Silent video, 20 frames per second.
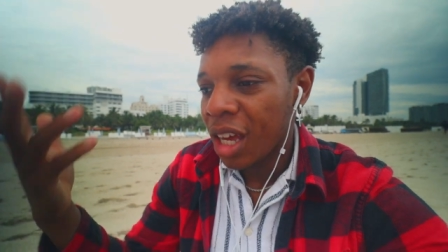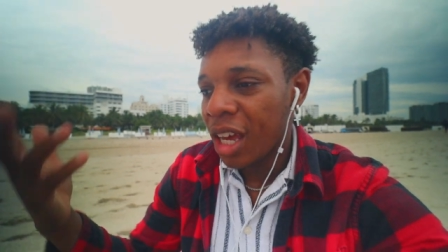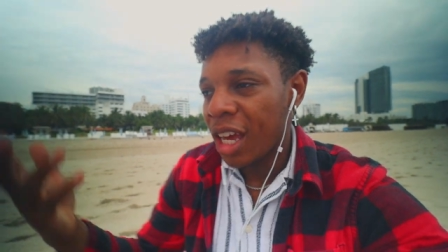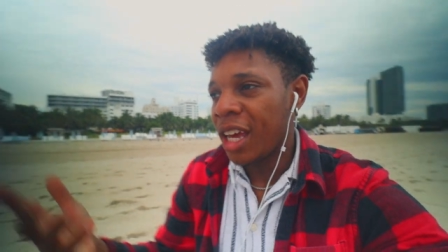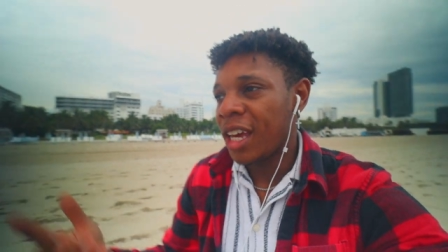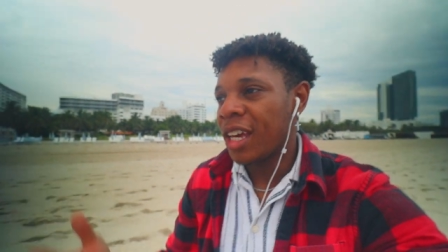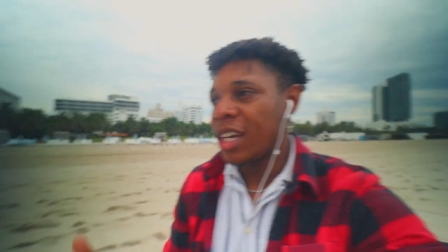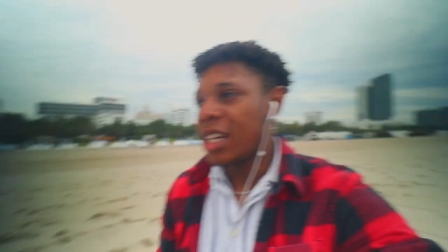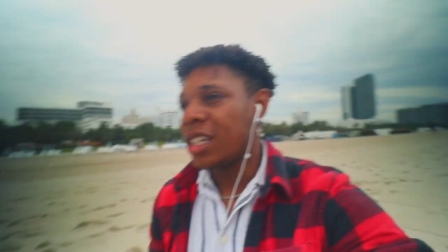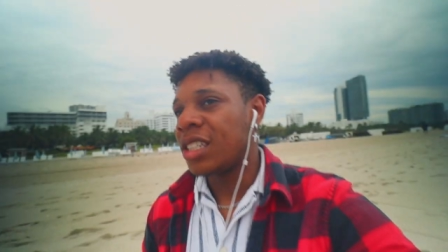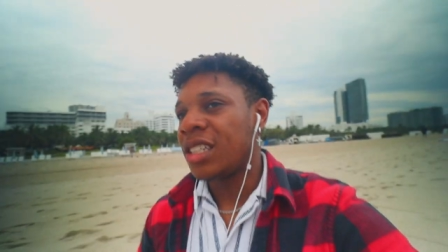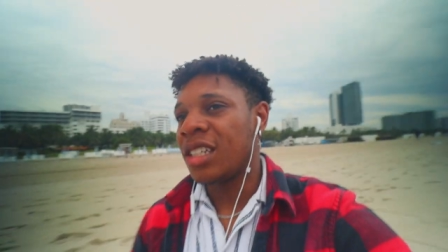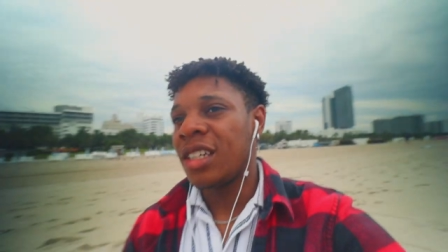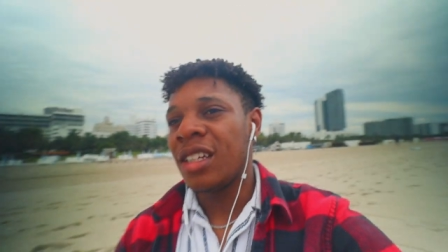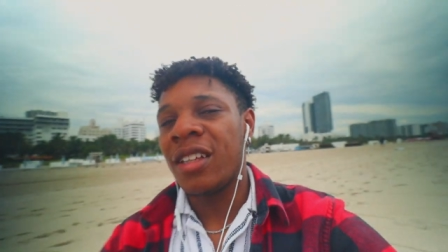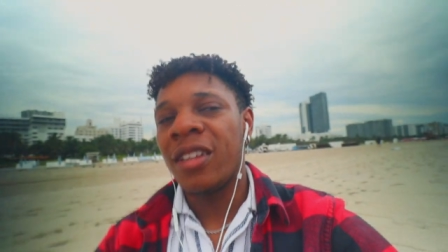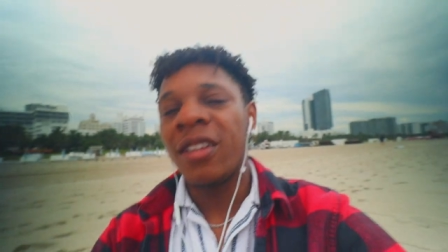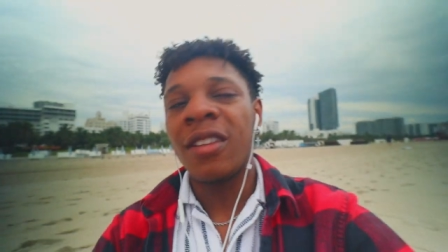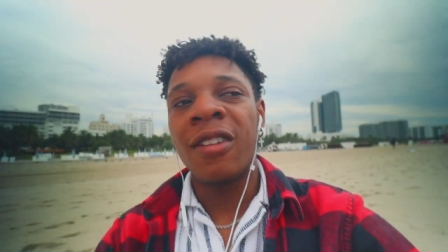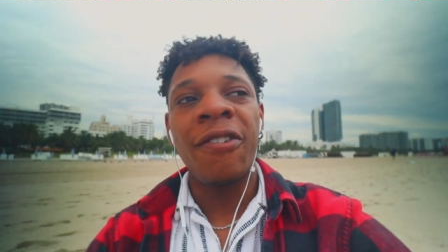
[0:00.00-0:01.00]
And
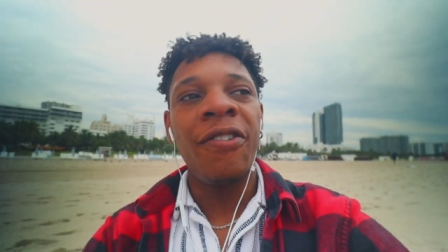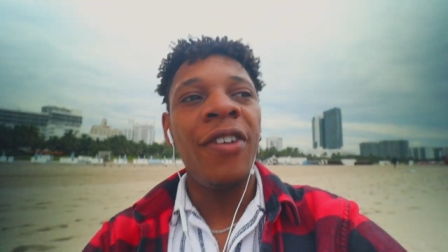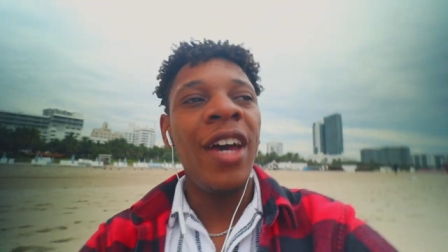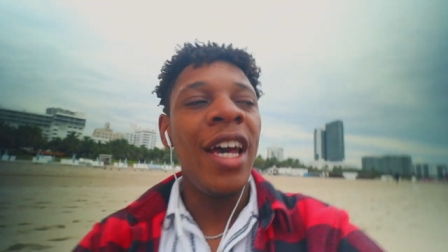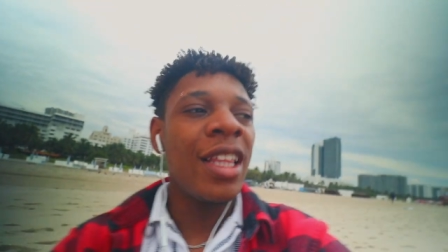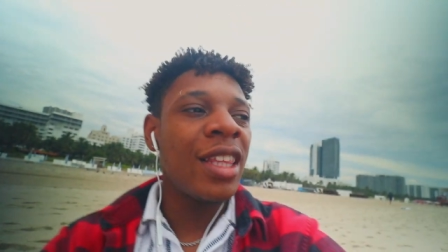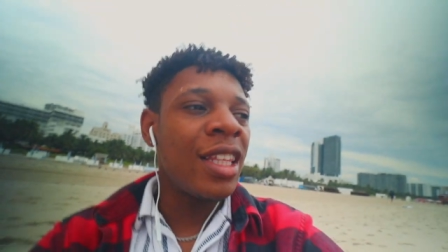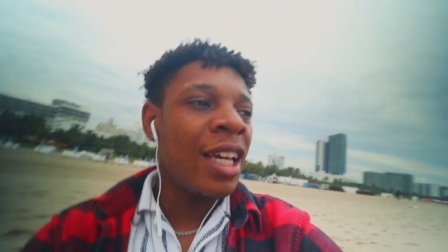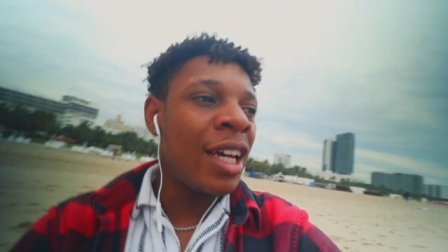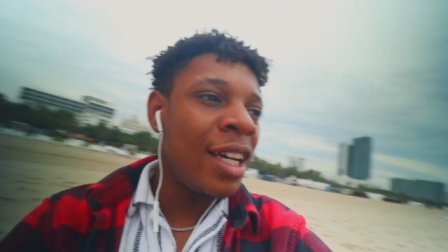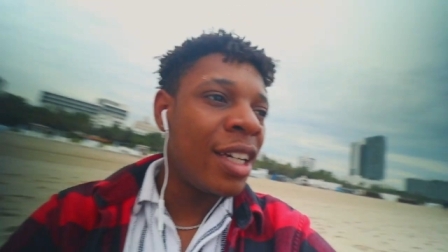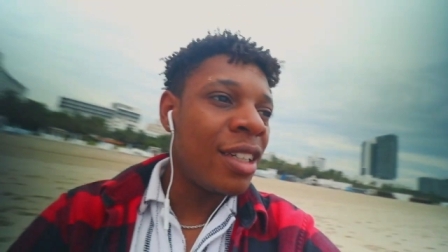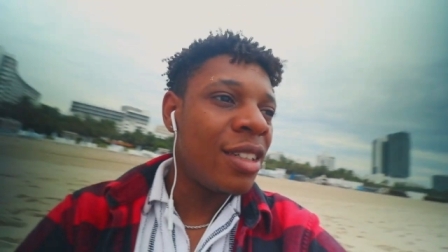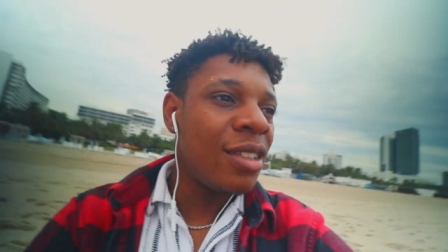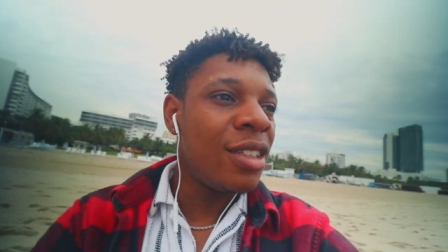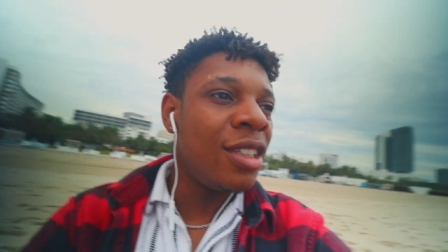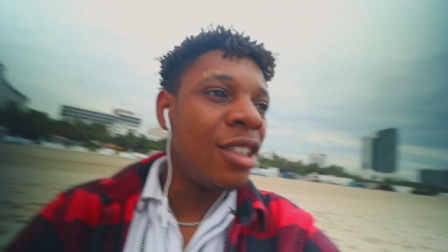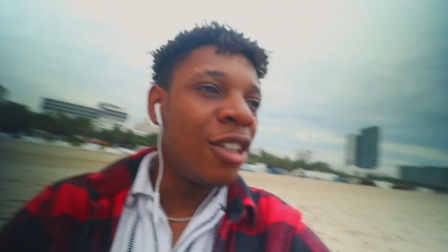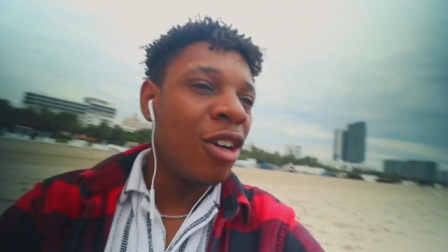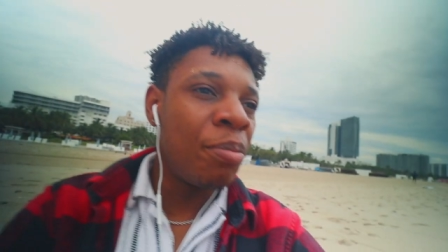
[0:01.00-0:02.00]
the fact that,
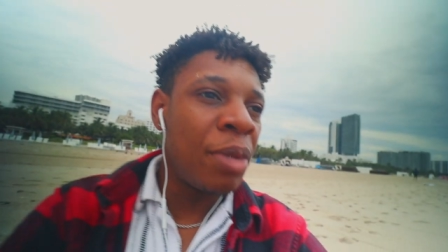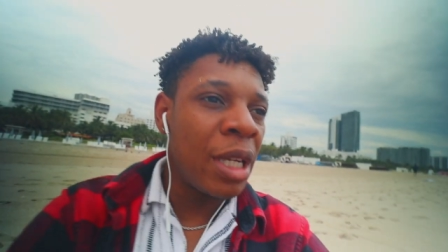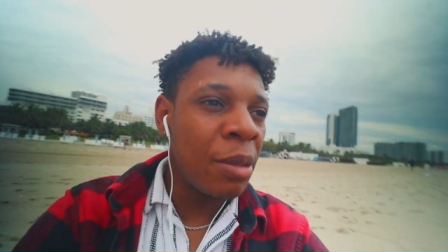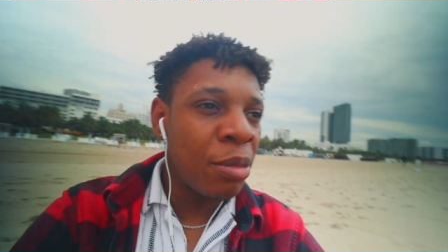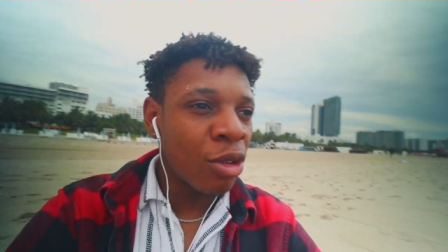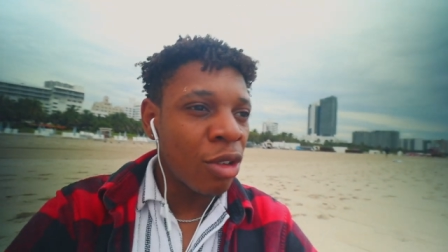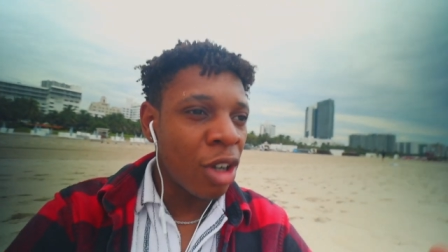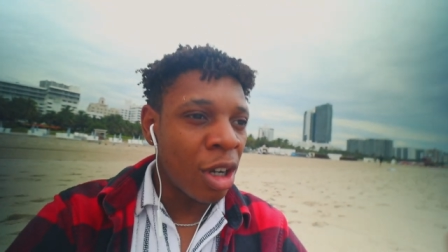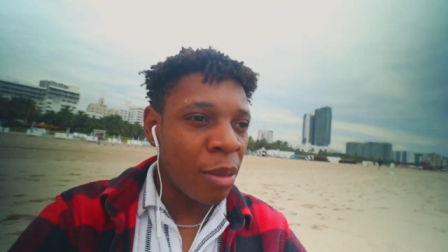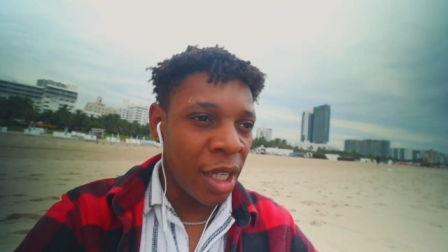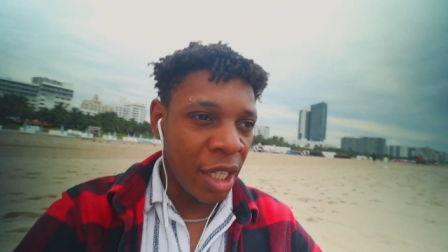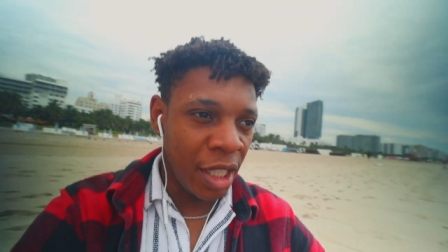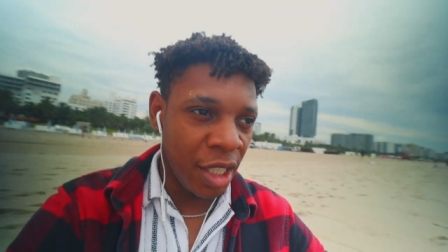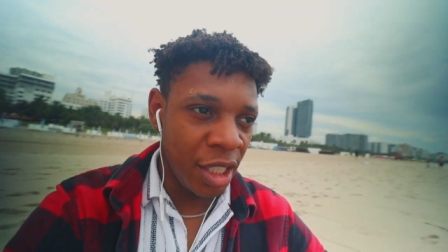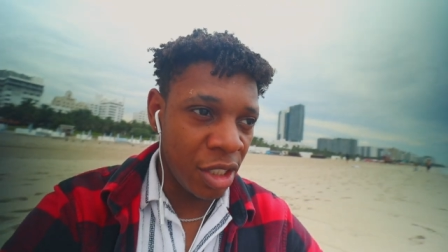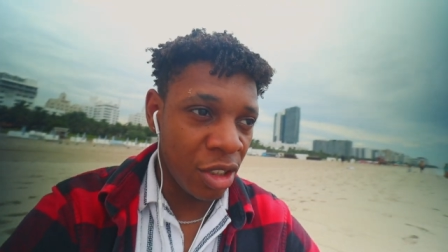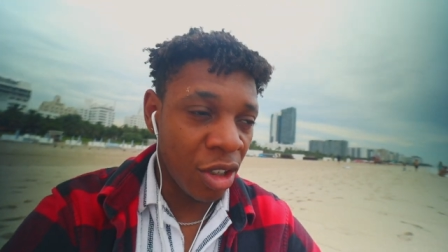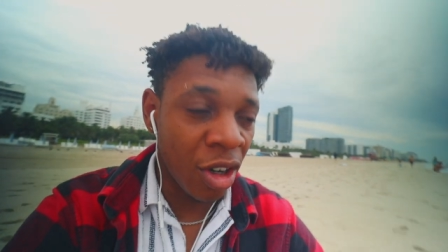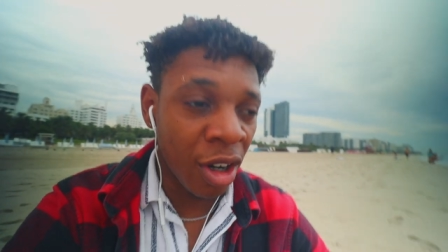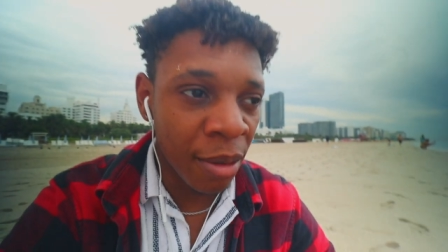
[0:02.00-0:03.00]
you know, people around my
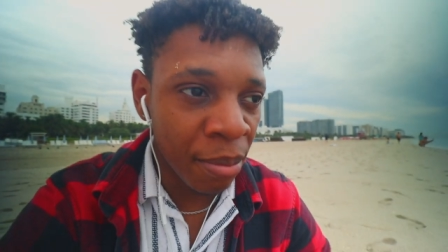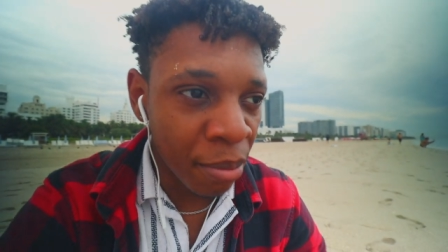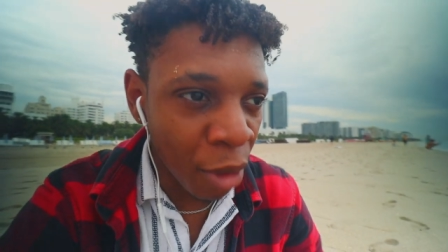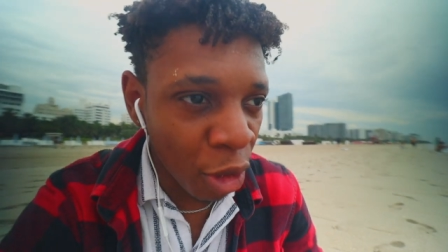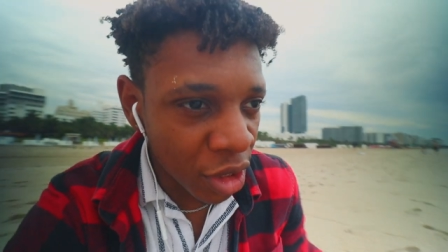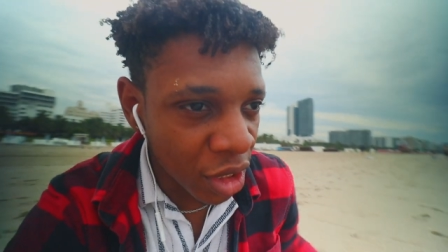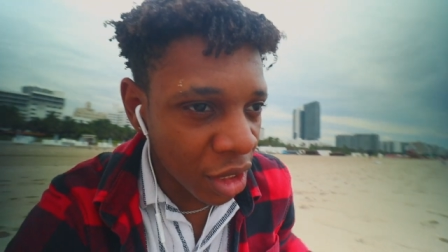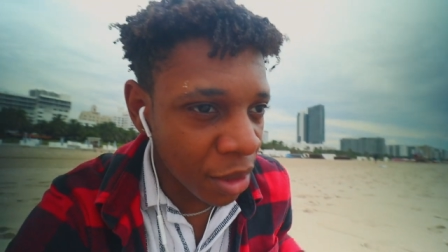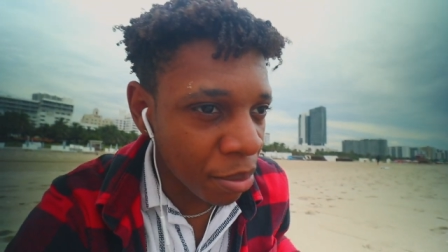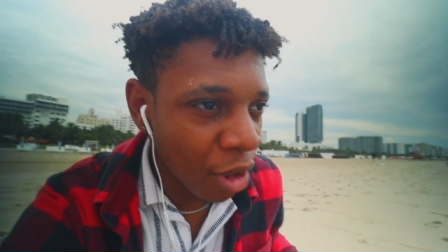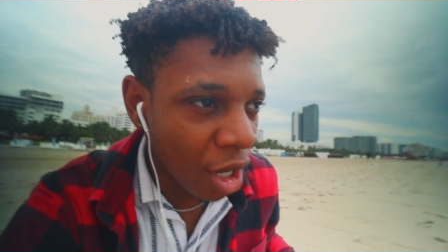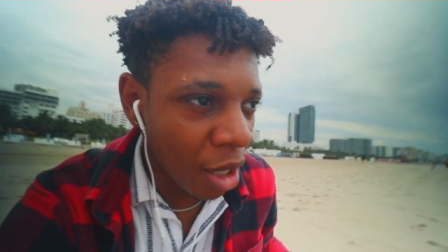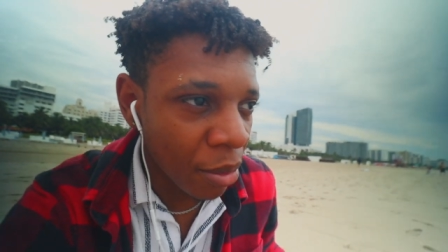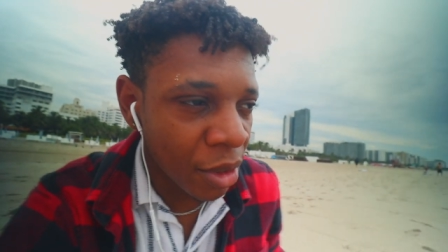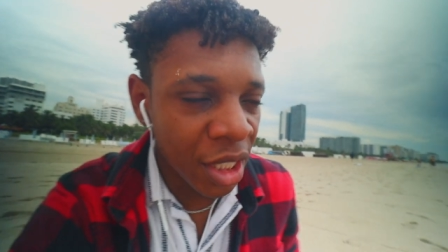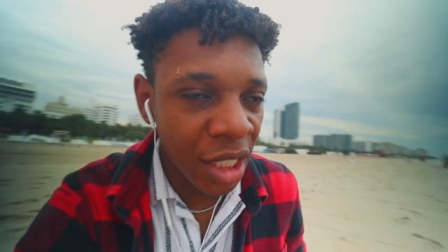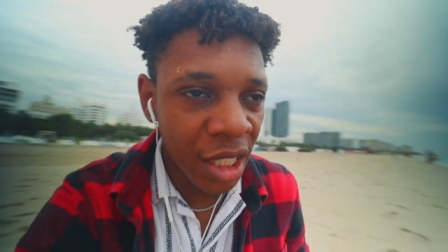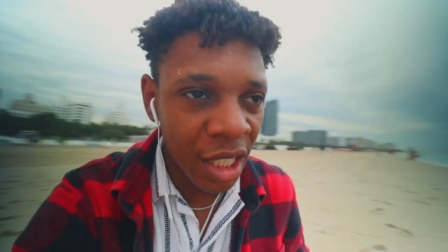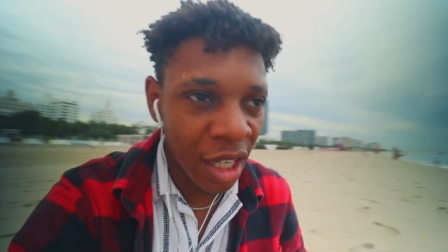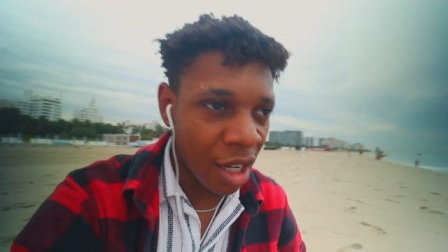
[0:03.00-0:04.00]
age are mostly
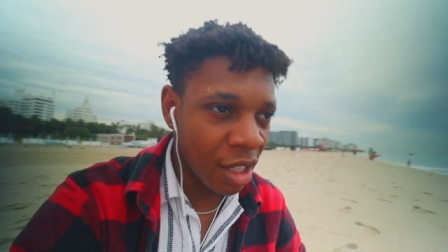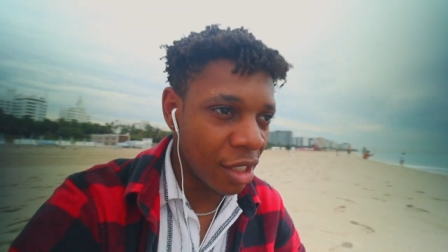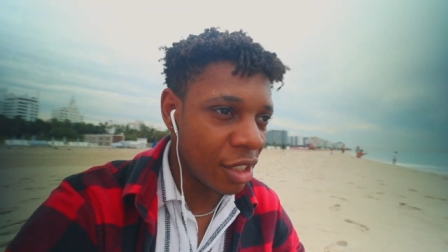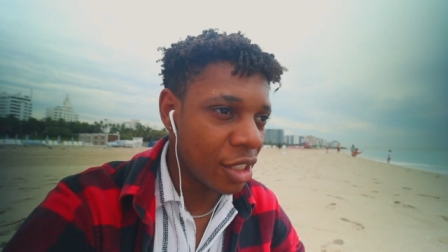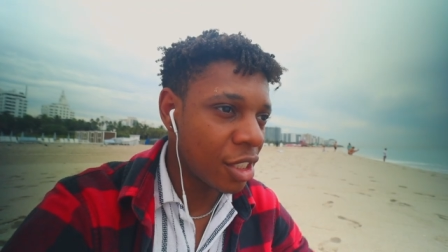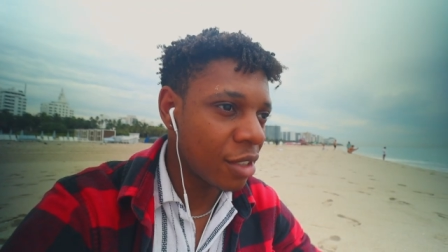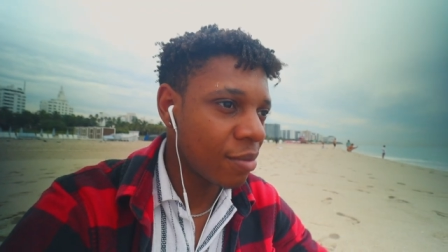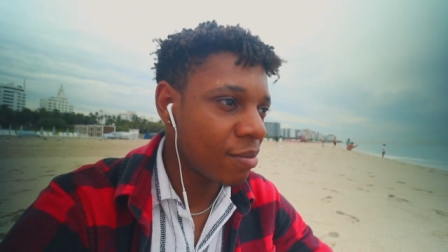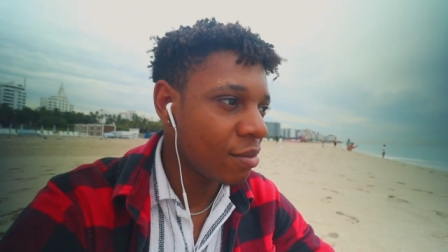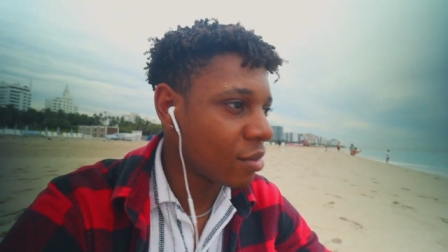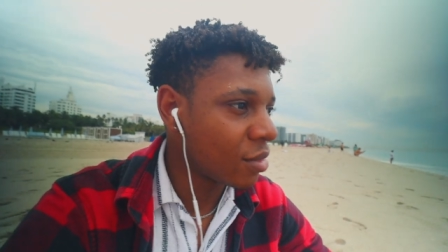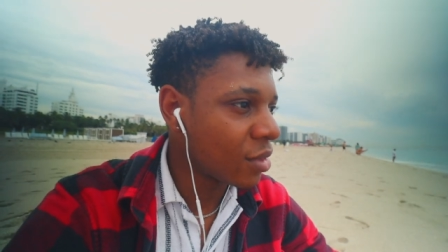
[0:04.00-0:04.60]
probably in college,